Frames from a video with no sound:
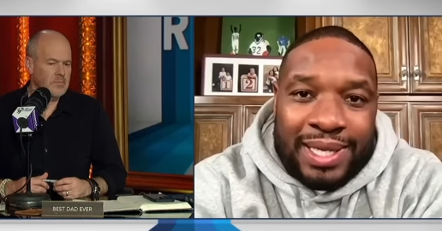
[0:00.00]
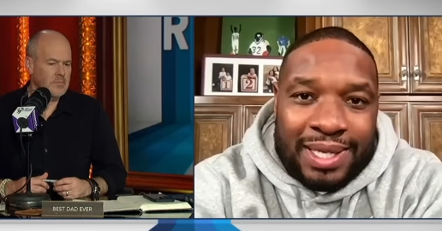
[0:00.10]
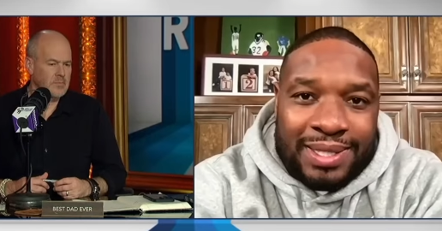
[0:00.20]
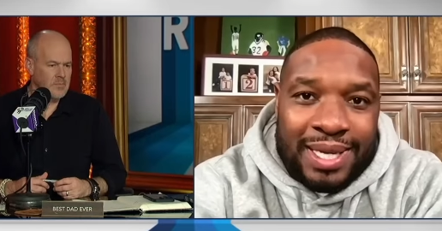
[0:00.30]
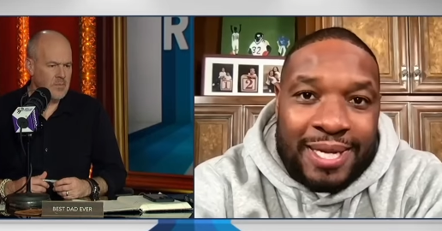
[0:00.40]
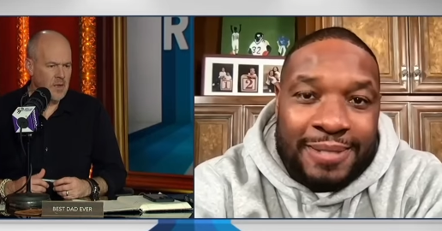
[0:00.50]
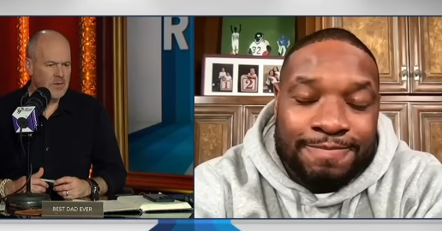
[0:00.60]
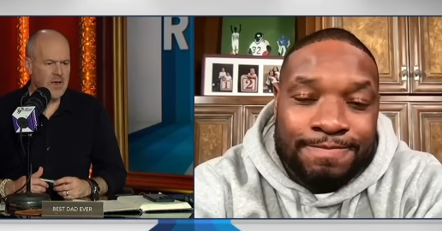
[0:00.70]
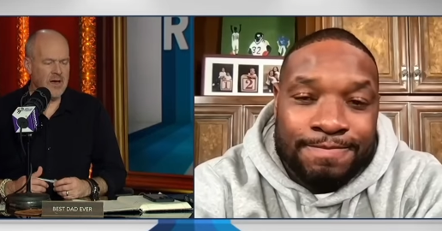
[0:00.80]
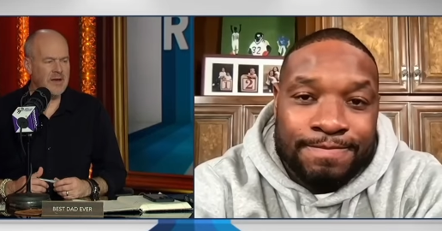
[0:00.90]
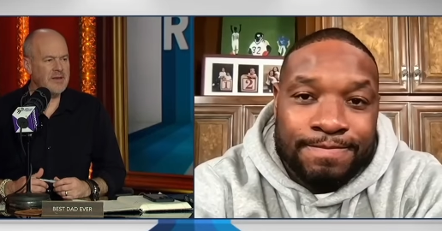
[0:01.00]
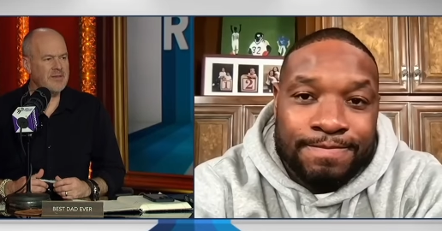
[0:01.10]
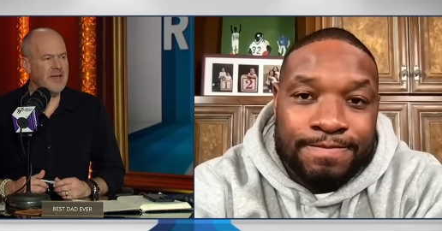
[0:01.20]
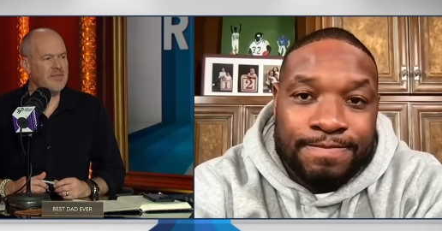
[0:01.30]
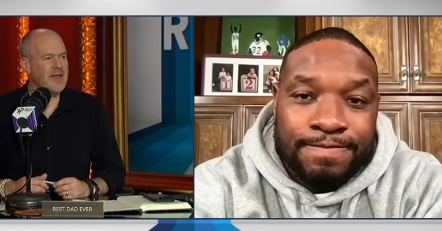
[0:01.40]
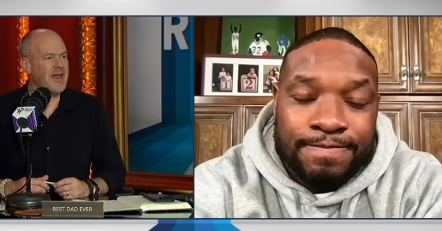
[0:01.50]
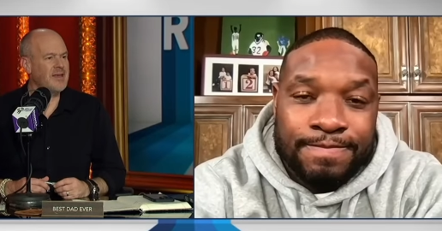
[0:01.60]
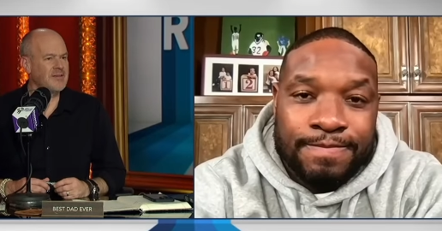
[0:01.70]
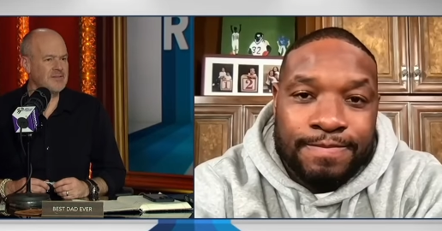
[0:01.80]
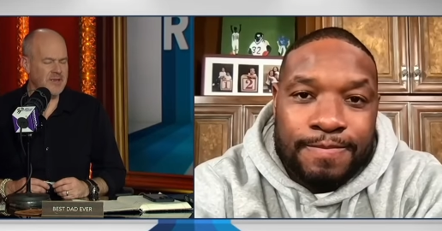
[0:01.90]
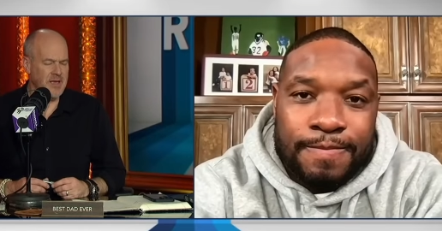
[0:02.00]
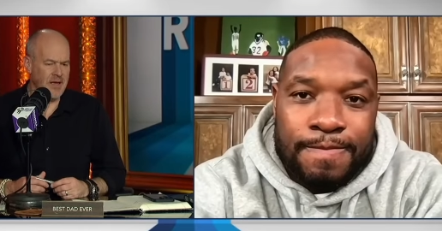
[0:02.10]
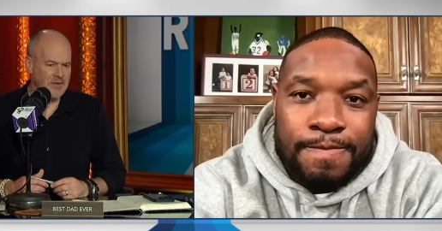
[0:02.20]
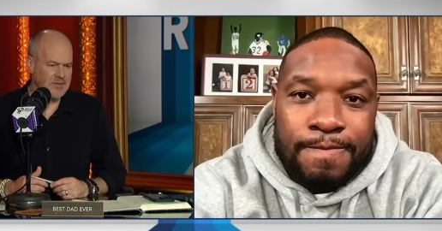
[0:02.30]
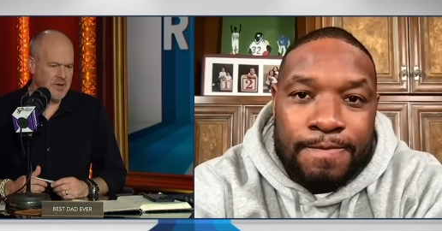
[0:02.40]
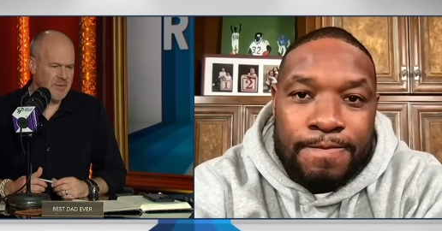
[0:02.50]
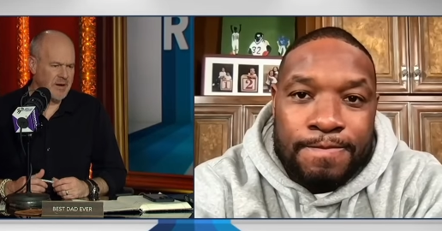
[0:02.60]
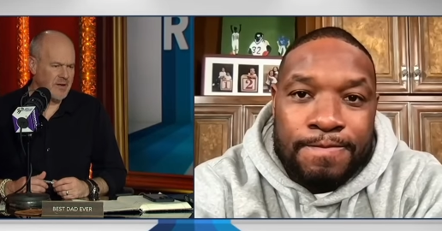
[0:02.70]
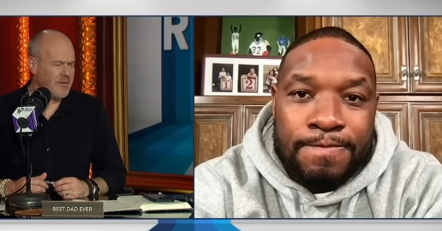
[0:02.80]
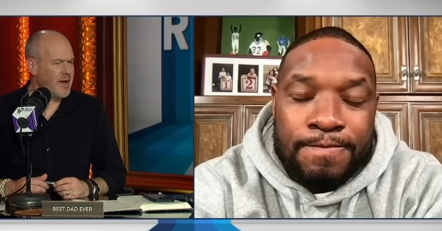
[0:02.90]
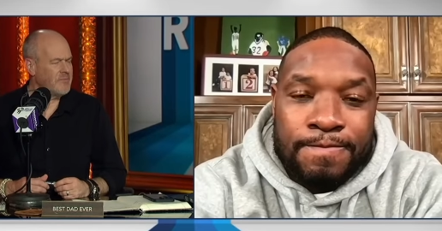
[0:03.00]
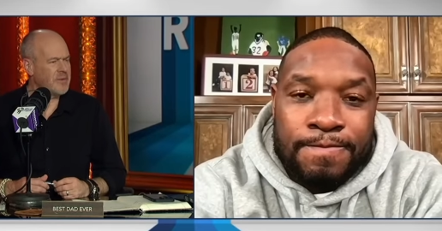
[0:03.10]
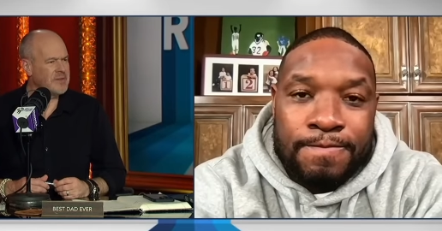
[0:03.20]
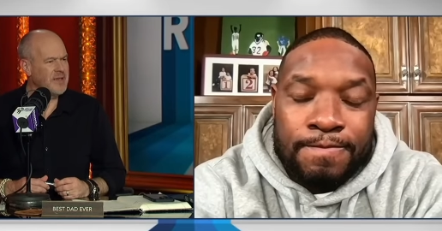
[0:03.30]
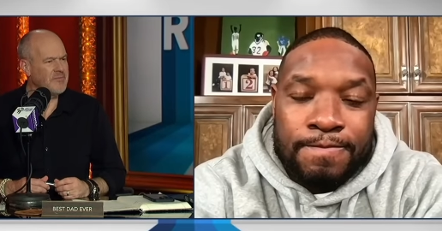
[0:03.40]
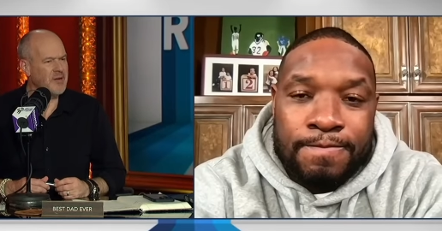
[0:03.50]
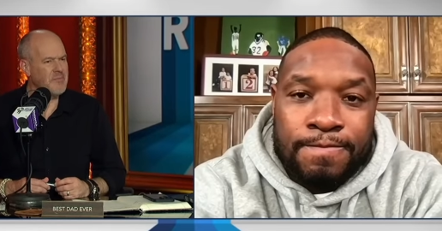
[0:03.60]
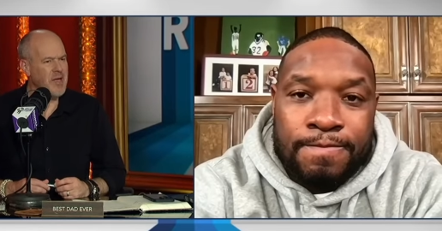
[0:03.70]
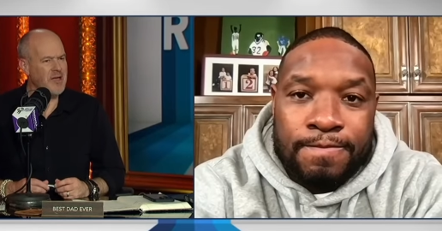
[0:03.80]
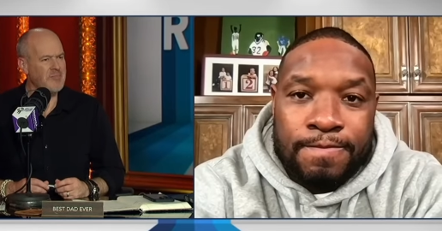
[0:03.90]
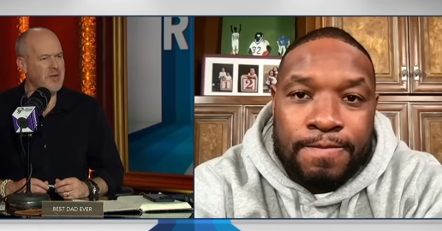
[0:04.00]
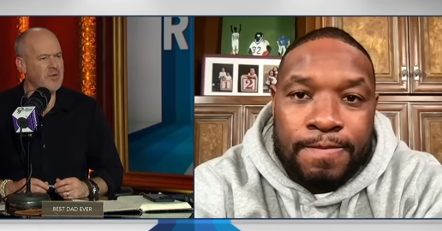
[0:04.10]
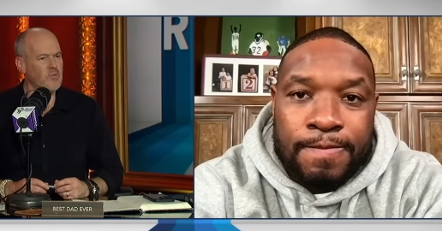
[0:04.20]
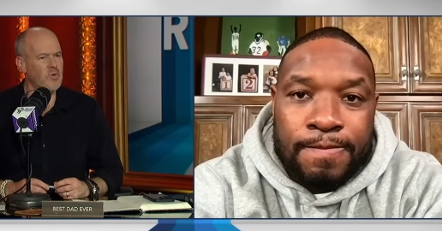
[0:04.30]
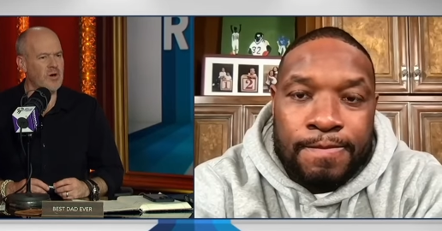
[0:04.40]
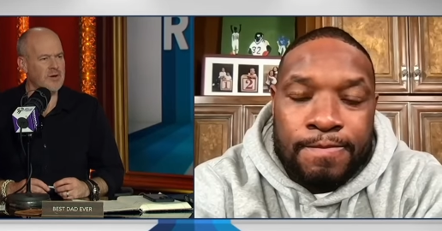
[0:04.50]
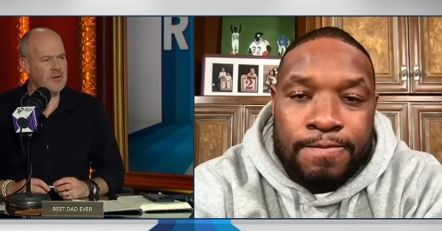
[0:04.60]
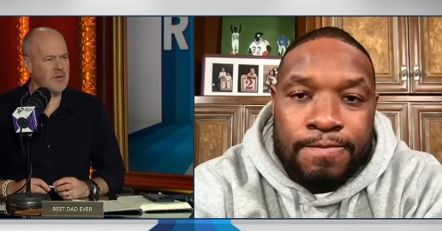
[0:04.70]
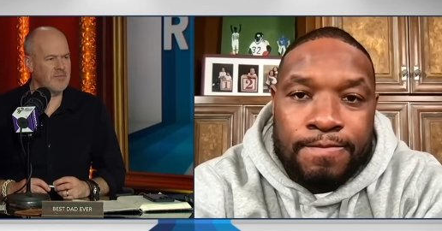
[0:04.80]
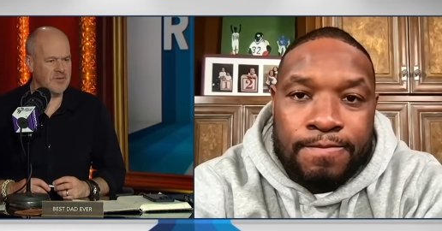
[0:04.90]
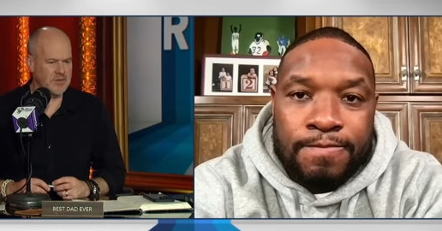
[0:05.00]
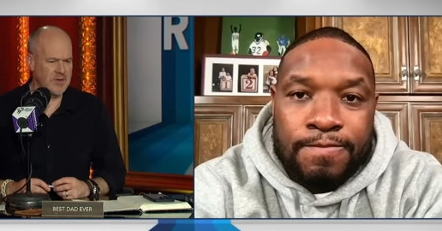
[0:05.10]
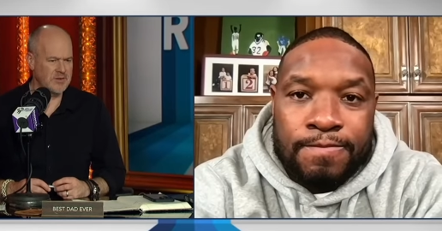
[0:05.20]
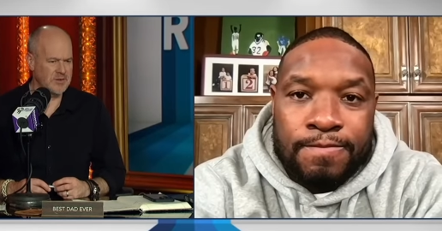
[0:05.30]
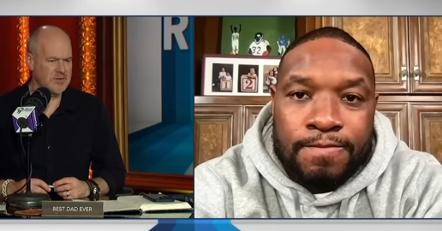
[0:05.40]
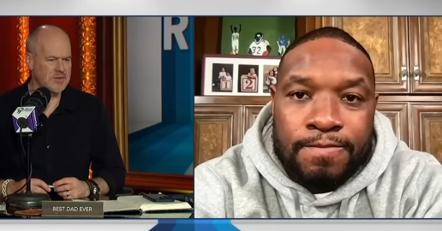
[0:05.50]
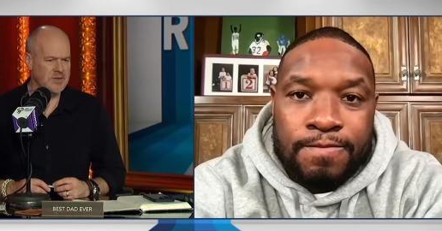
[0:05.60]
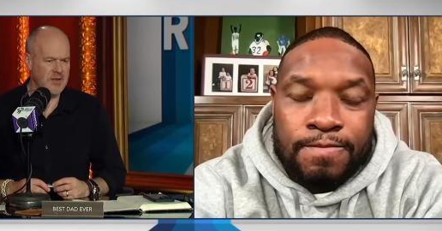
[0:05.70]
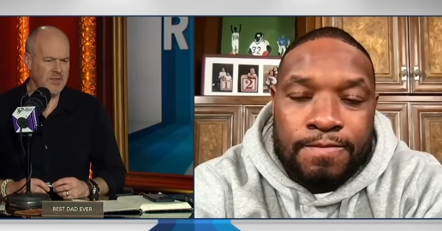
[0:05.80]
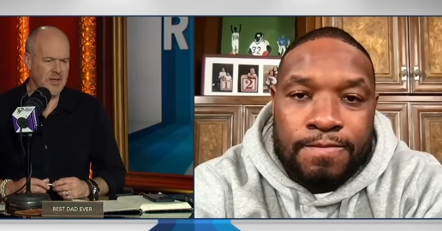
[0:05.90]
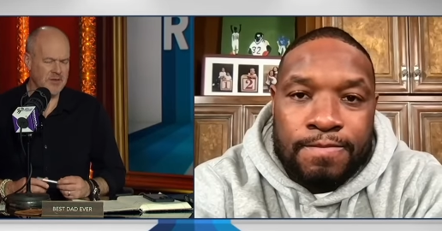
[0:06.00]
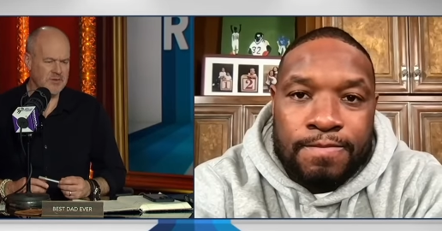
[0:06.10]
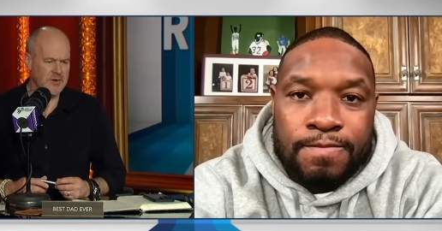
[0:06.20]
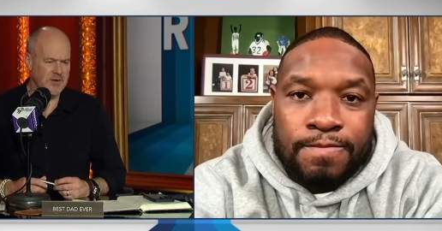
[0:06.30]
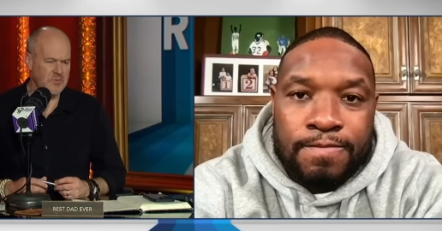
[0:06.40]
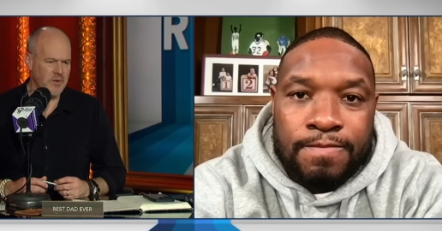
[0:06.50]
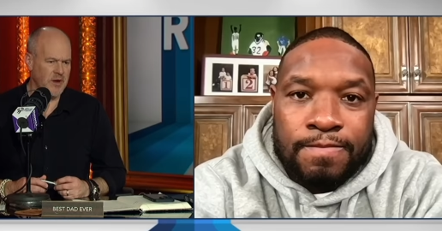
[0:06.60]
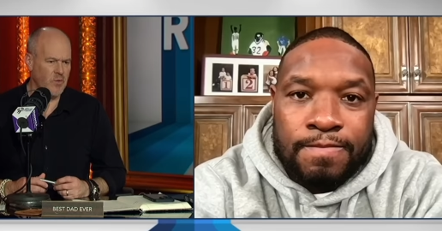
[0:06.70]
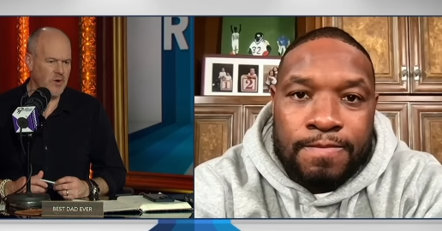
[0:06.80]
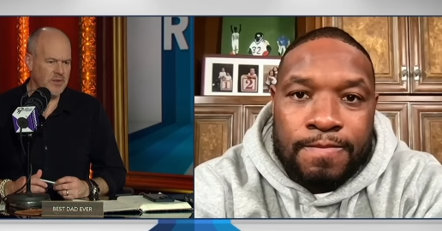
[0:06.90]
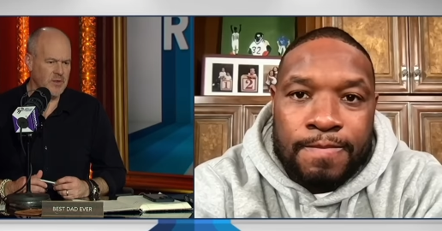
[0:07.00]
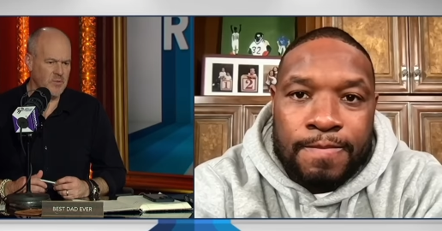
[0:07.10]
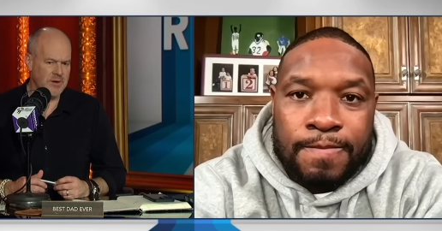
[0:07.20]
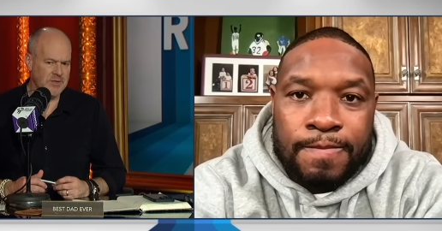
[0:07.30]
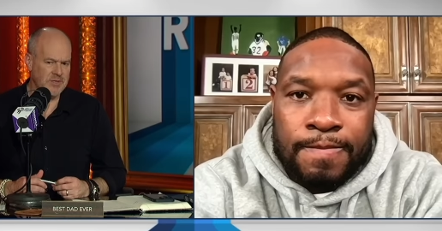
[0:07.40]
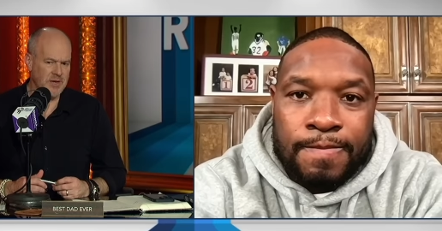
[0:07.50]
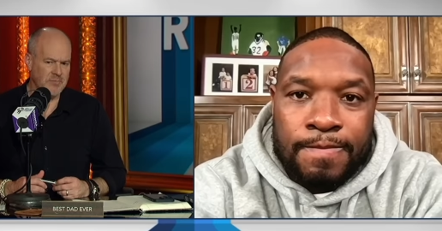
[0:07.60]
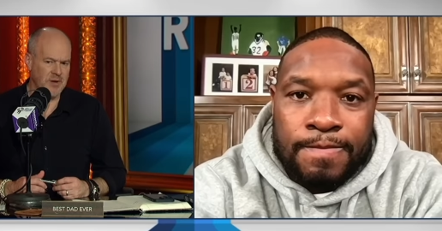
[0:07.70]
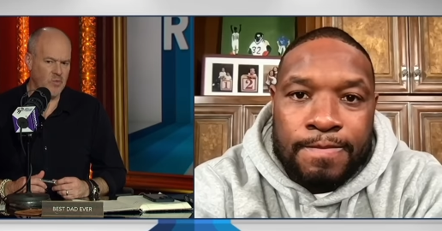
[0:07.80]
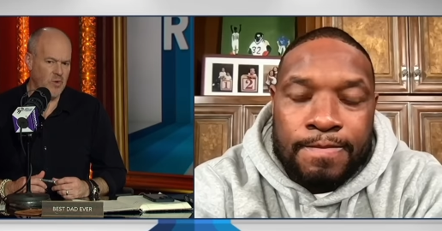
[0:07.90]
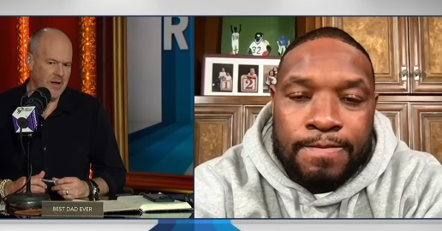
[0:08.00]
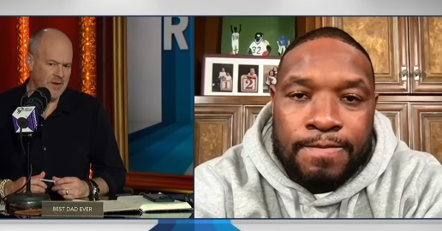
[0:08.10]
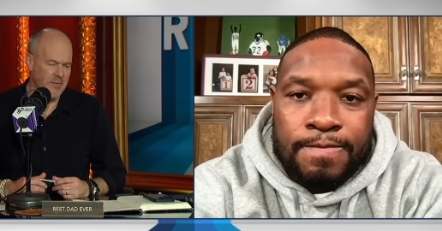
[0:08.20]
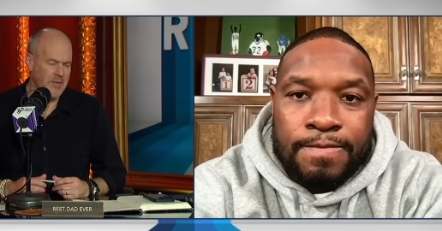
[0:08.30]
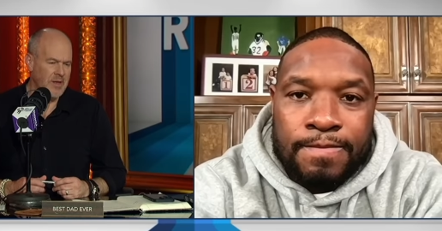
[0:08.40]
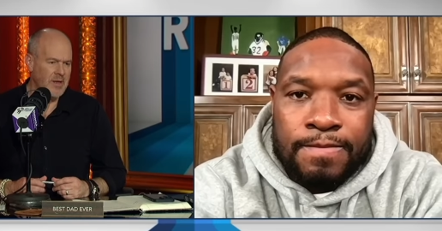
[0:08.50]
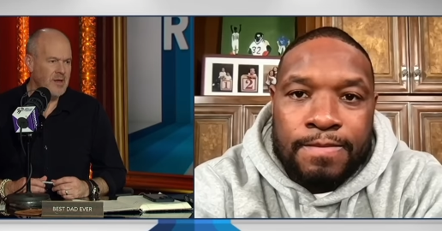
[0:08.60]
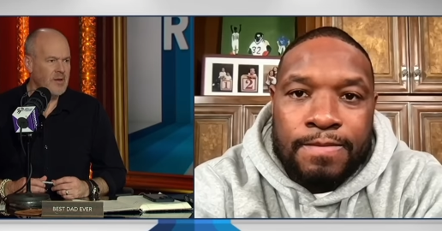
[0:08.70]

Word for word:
Speaker 1: he does that.
Speaker 2: Yeah, I, that that is the case. I mean, I, I believe there may have been one of the seasons in that stretch where they weren't the one seed, but wound up